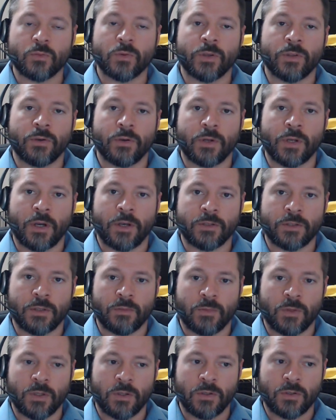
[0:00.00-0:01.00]
whether or not
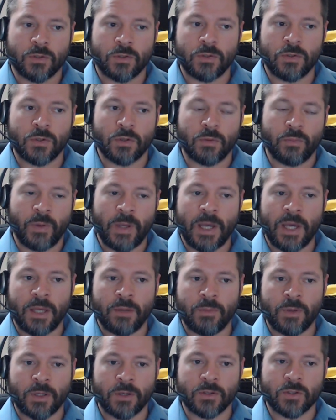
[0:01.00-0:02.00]
something is good or
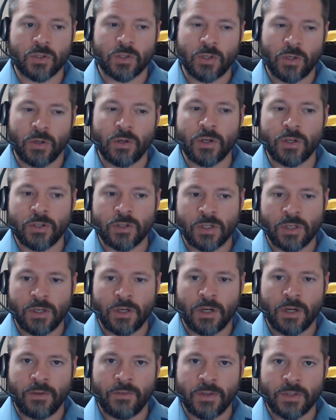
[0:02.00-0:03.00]
bad, because courage in
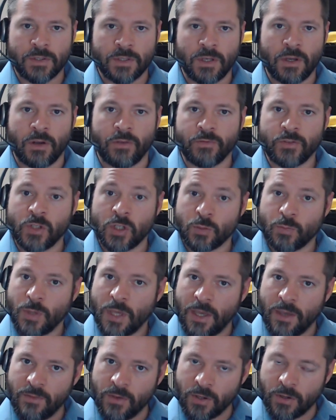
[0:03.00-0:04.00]
and of itself, just
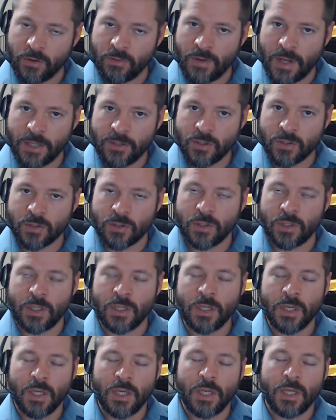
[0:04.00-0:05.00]
behaving
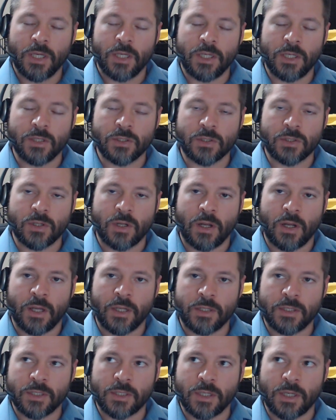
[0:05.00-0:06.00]
courageously, is
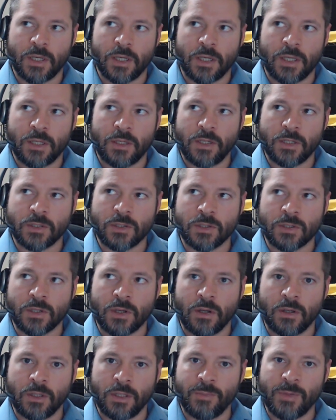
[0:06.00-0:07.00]
not
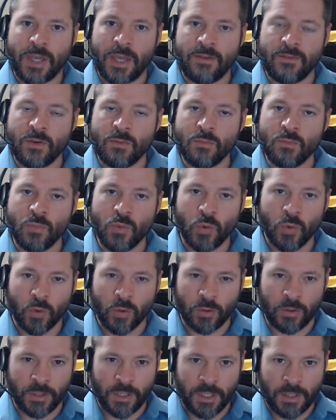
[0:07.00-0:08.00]
necessarily behaving
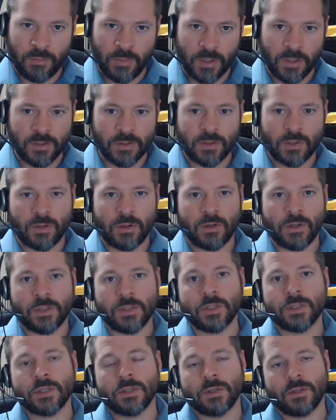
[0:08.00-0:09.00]
morally, because
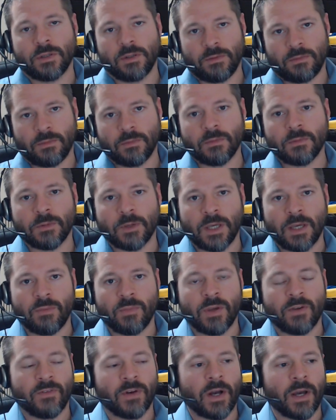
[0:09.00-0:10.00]
courage can
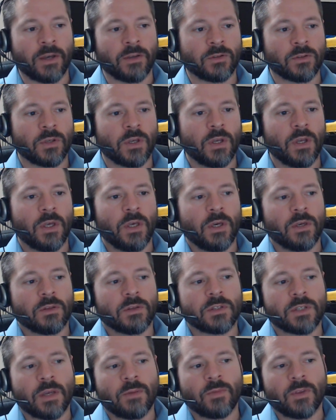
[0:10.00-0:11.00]
be a vice. The
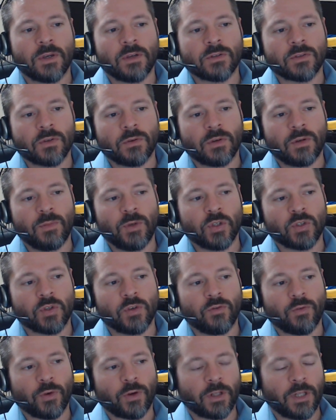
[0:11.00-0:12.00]
same thing is going to be
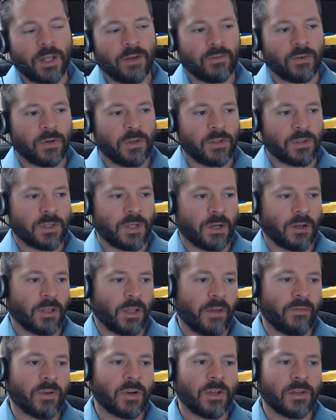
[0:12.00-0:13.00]
true for cleverness. Now,
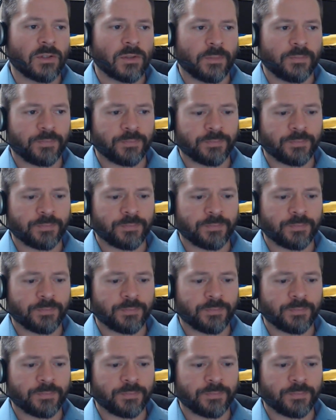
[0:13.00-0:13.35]
cleverness